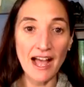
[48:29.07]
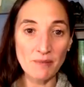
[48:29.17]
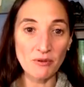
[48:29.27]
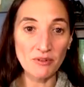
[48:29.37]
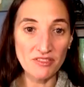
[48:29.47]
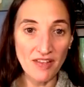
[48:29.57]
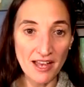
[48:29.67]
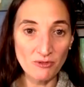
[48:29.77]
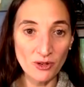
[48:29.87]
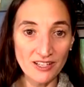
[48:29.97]

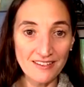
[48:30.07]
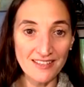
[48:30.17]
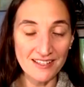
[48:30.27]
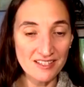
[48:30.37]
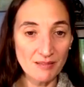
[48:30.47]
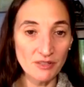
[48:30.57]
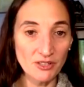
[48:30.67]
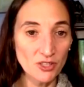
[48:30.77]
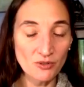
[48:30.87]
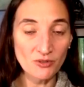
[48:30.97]
hypothyroid that's
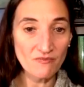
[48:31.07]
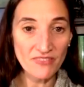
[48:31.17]
subacute